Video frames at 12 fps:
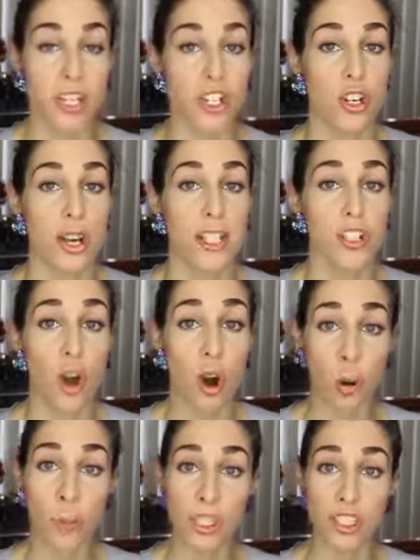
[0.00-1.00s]
and show you guys a
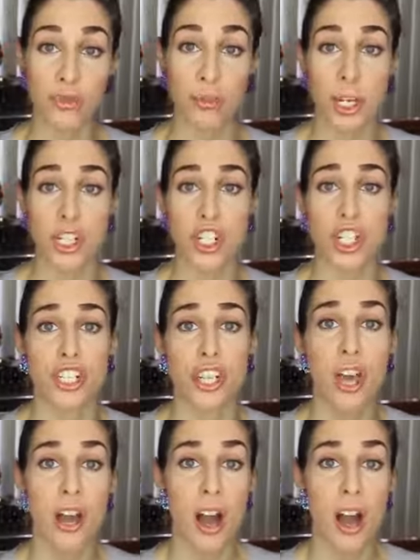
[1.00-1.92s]
whole bunch of pictures